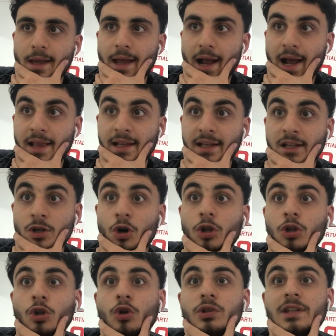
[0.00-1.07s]
and then he
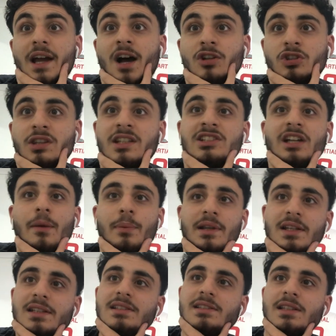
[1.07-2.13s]
got loaned out to the
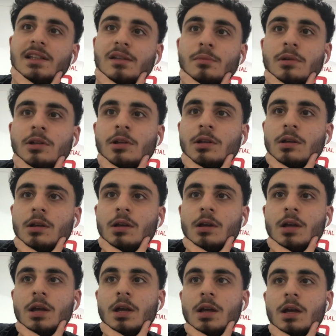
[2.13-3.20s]
Japanese team.
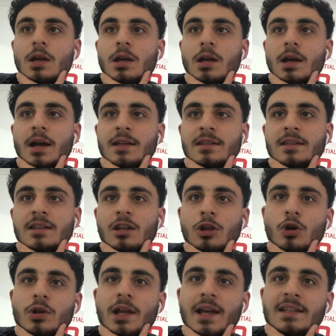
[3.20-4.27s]
And then the
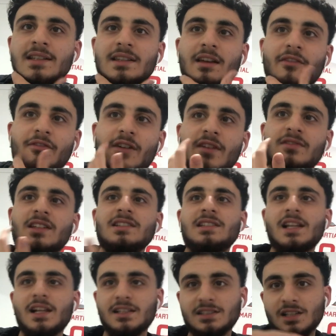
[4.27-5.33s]
loan ended, then 5 days
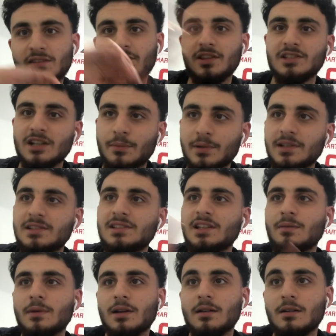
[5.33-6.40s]
later he signed for the Japanese
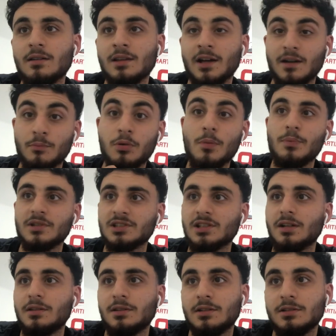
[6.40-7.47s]
team, like proper
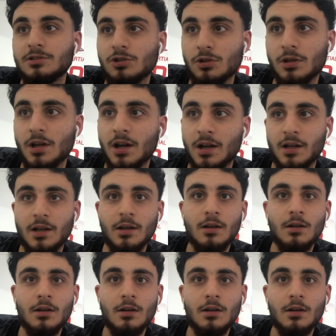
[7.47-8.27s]
signed. So yeah, okay,